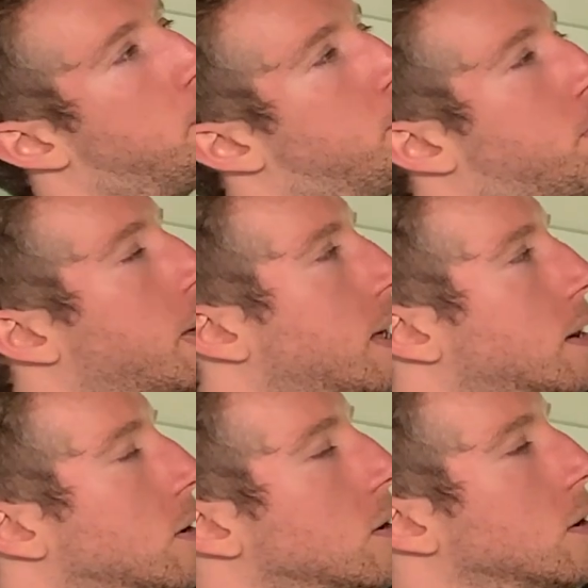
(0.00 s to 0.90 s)

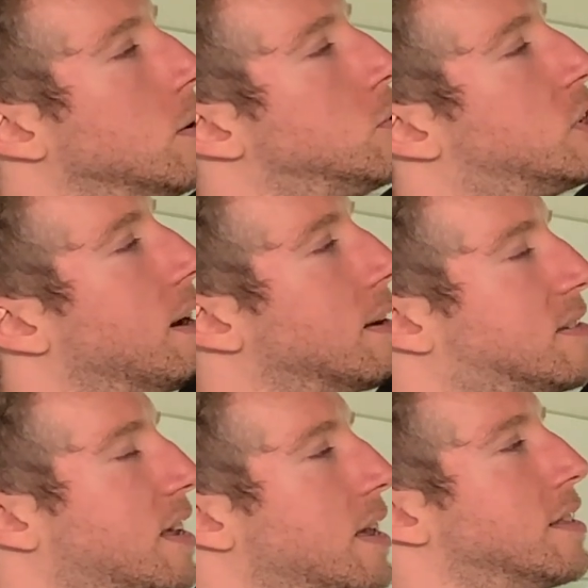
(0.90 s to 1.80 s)
Better, would you guys
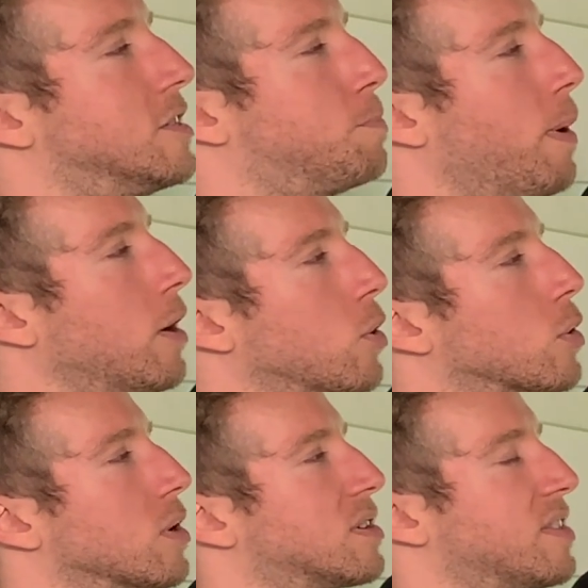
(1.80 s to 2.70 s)
say is better or
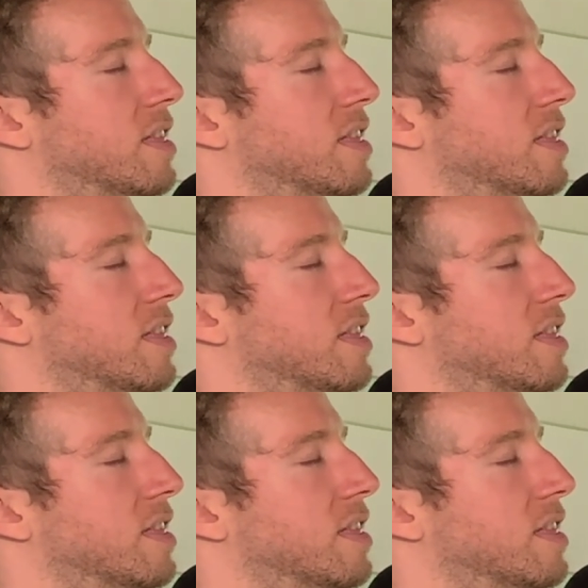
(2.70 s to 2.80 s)
worse than the